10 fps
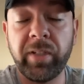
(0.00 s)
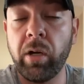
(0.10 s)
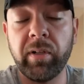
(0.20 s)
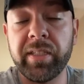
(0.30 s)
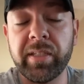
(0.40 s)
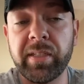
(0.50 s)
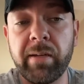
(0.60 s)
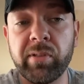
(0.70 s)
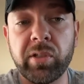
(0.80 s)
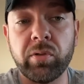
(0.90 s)
You know, and it's the
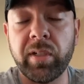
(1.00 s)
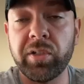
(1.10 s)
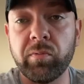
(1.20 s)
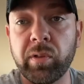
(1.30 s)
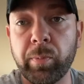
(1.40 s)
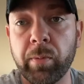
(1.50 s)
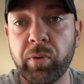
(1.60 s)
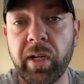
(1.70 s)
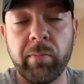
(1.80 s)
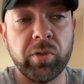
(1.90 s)
same situation with the
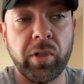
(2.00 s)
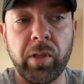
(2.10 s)
Purple Hammers.